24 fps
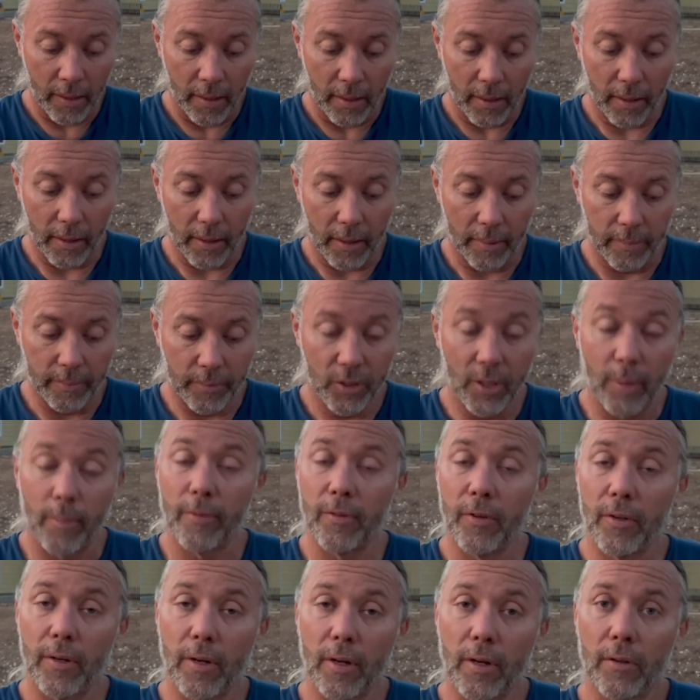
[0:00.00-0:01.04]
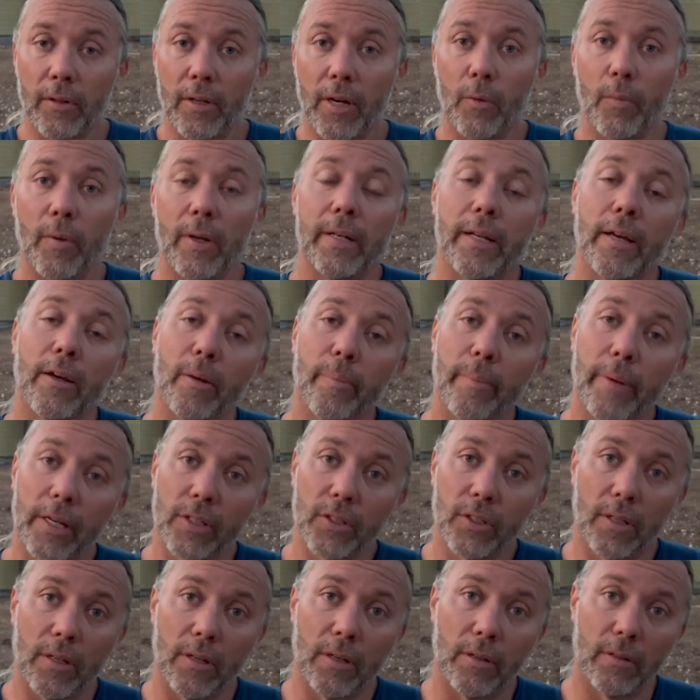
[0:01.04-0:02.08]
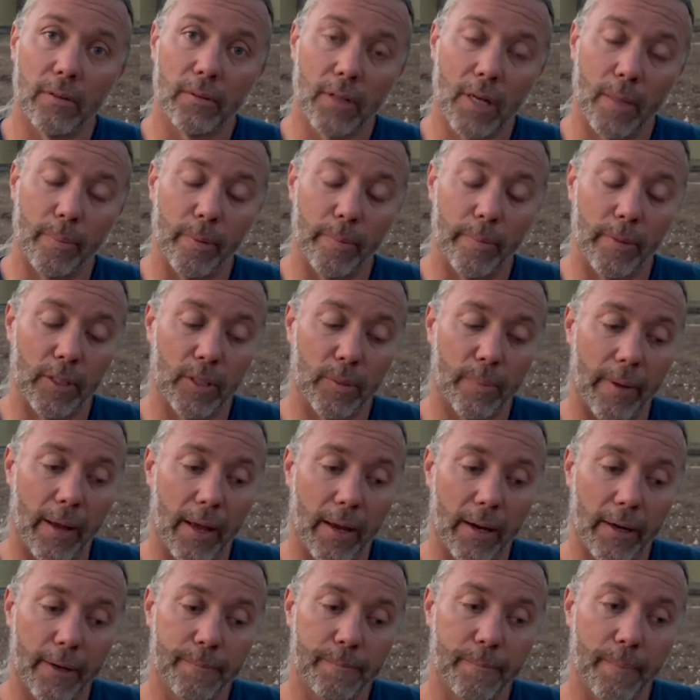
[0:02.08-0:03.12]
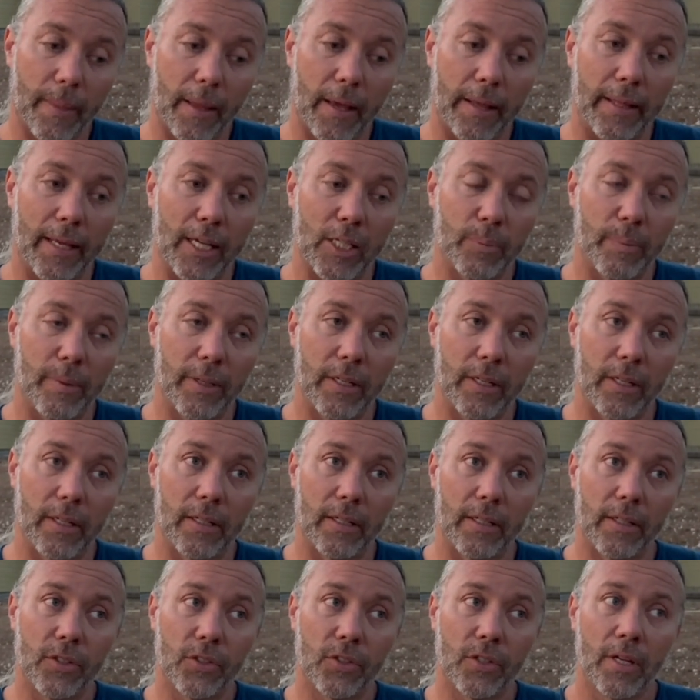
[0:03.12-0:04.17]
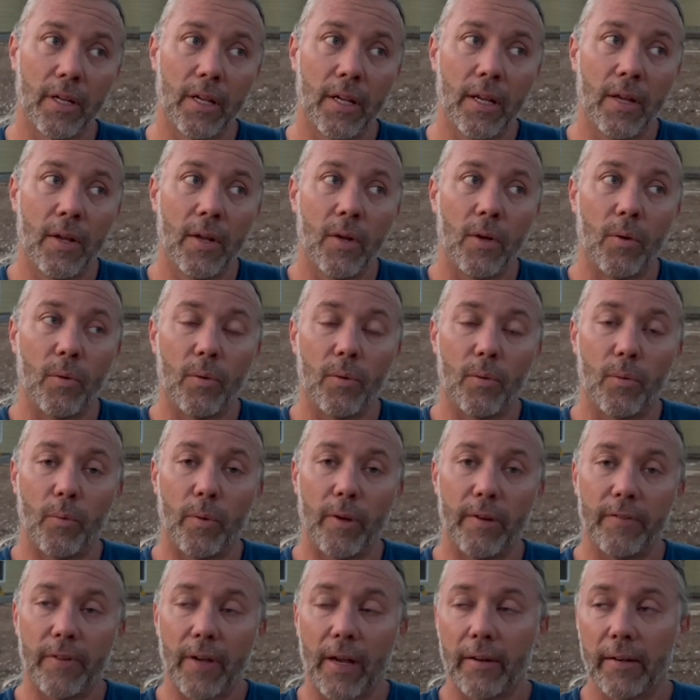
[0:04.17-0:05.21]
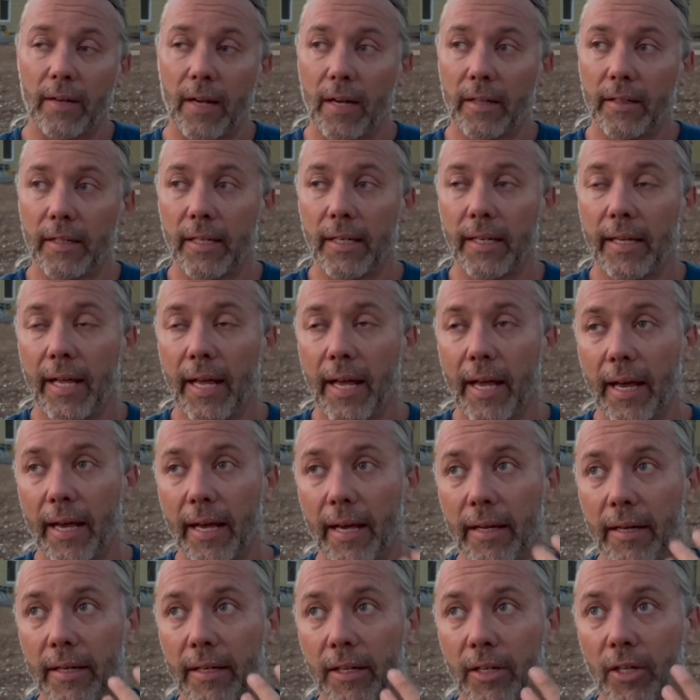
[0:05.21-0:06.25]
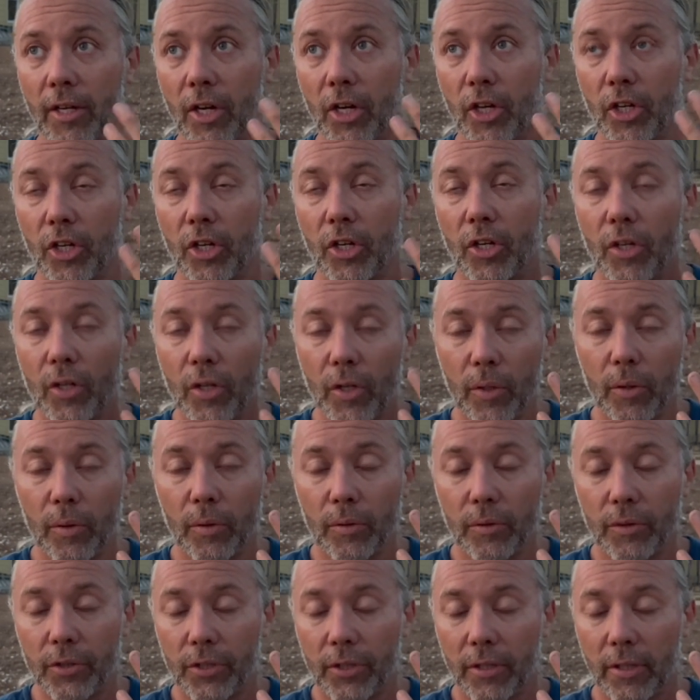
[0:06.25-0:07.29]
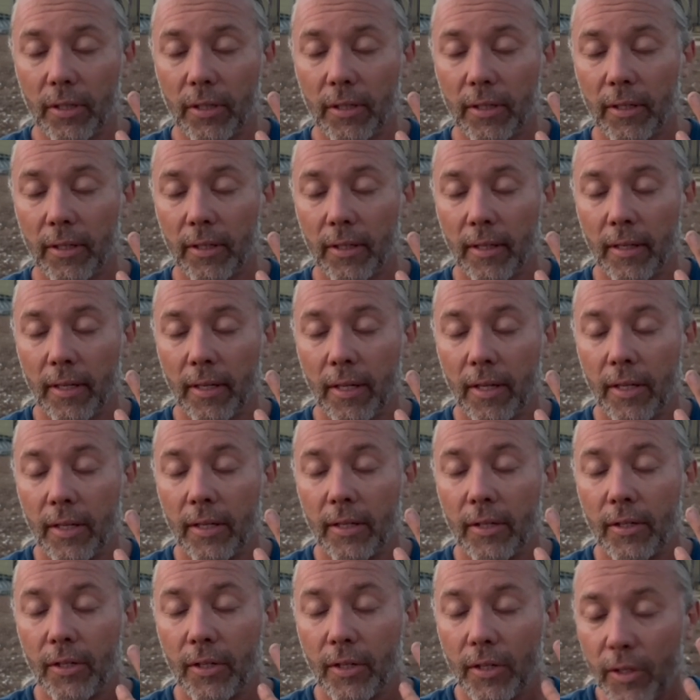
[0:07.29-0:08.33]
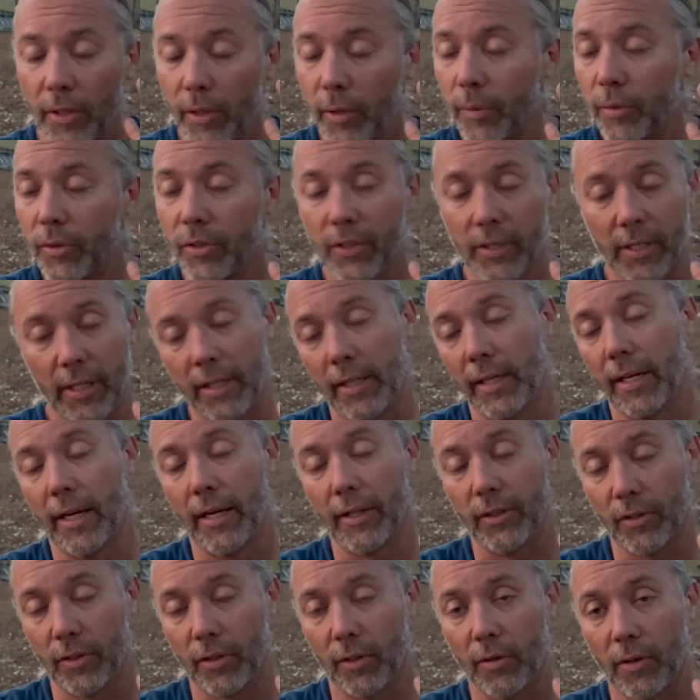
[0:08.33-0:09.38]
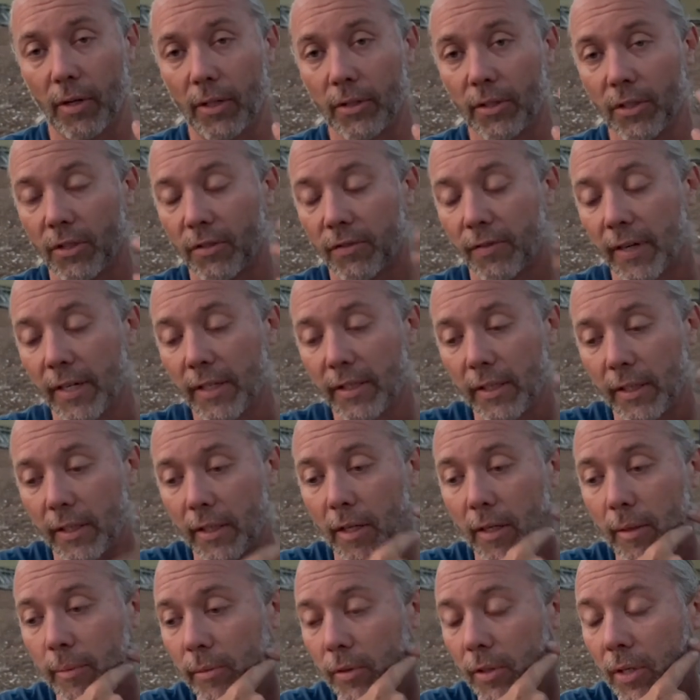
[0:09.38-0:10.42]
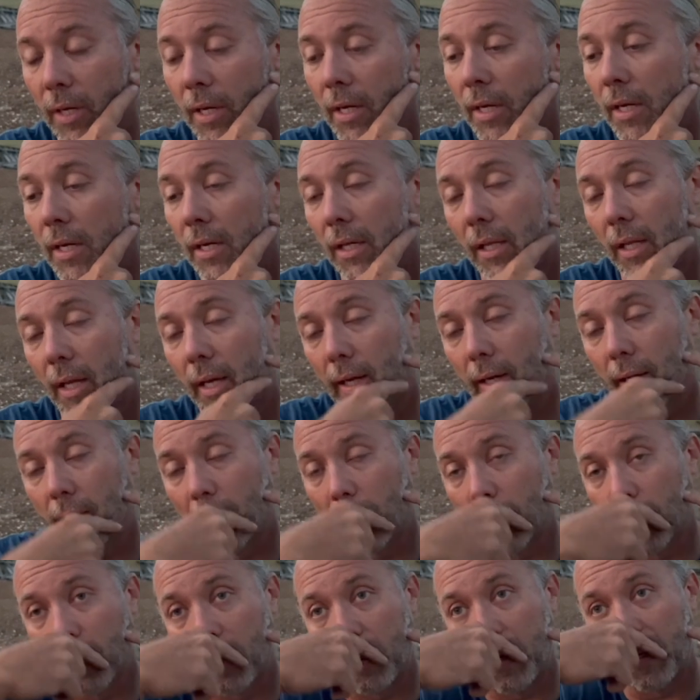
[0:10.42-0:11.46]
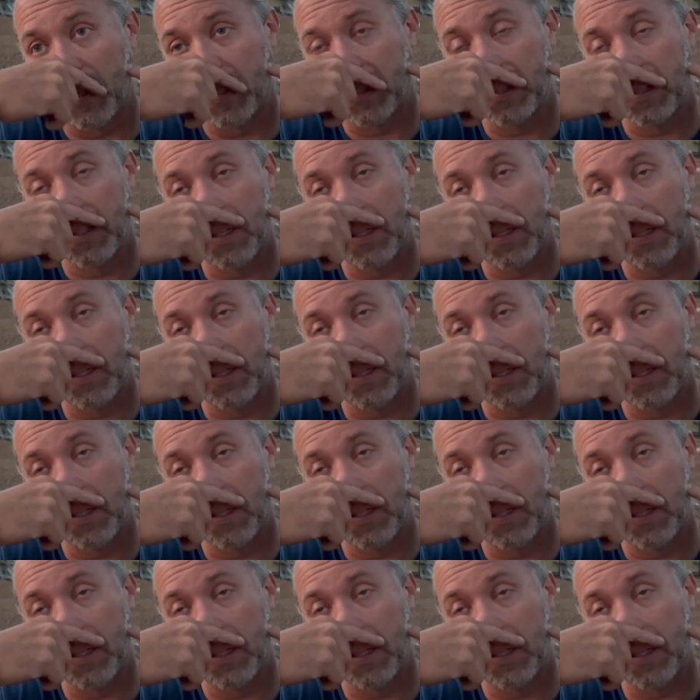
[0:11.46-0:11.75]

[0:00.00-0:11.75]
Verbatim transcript: um, some of you know that I went down to Mexico a couple months back, and that's because we found out that he had a huge, huge skin cancer across his face that comes like across